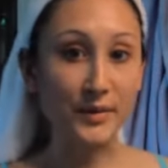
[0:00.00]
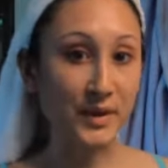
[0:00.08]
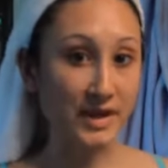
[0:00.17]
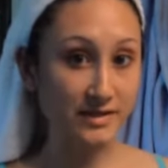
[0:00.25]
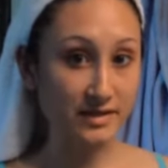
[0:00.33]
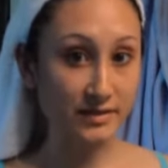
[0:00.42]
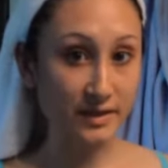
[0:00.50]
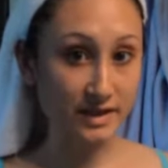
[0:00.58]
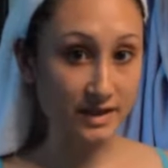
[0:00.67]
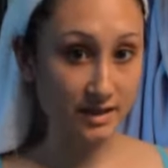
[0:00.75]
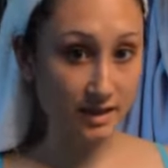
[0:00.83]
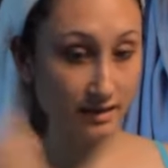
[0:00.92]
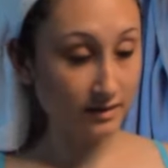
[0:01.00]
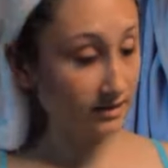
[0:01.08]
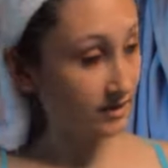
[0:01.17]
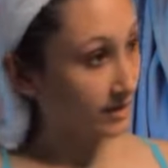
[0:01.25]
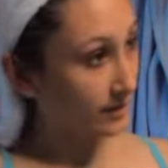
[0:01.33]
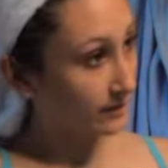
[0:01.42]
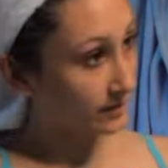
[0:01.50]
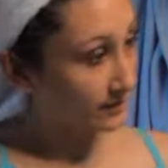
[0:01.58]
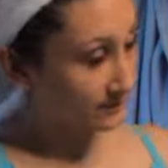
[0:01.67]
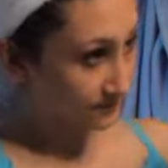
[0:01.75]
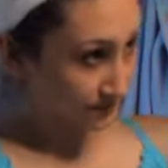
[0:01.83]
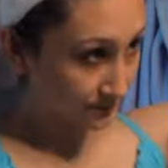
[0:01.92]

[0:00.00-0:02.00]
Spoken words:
Alright, so I just got out the shower.